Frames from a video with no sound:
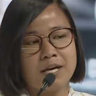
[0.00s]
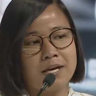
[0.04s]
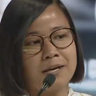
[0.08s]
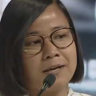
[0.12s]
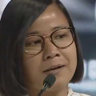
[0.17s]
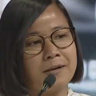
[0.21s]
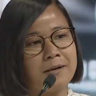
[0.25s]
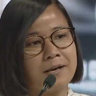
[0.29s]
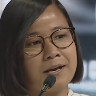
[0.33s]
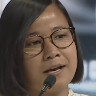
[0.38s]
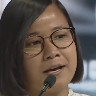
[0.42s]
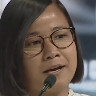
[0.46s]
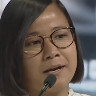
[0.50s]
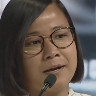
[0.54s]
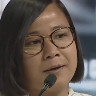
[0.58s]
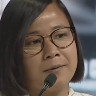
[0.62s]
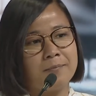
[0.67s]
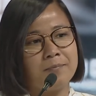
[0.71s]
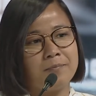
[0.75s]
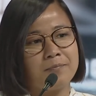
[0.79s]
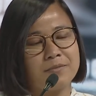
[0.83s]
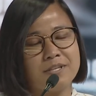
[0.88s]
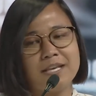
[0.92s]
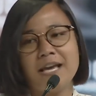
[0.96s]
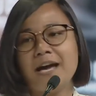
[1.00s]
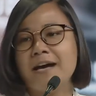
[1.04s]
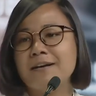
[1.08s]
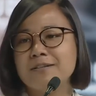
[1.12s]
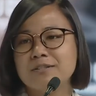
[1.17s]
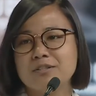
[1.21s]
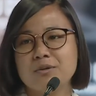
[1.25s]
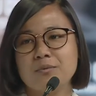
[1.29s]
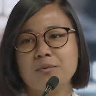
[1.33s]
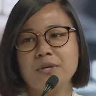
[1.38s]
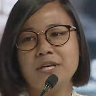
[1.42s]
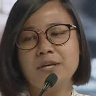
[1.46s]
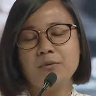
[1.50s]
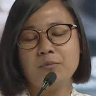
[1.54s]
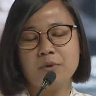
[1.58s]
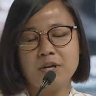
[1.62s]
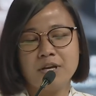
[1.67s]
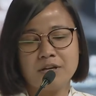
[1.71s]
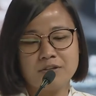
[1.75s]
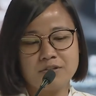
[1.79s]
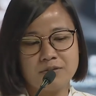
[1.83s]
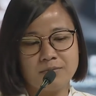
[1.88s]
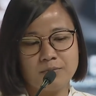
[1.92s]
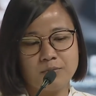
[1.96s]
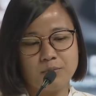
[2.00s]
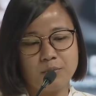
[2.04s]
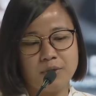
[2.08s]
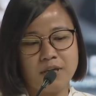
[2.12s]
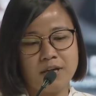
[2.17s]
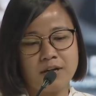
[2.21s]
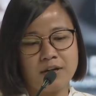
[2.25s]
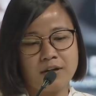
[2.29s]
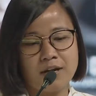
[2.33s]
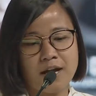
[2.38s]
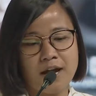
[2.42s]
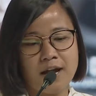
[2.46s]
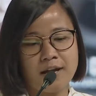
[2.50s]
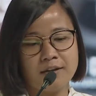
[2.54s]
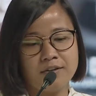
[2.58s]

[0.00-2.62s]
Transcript: but so we are